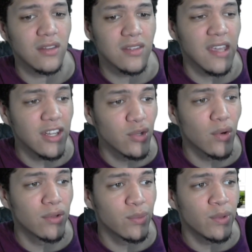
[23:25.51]

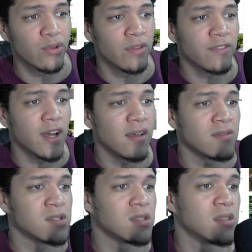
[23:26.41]
10-year-old
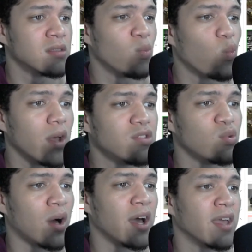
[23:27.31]
335s, way
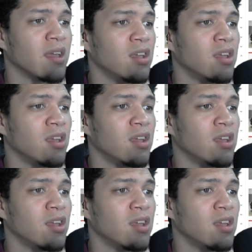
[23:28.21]
too high.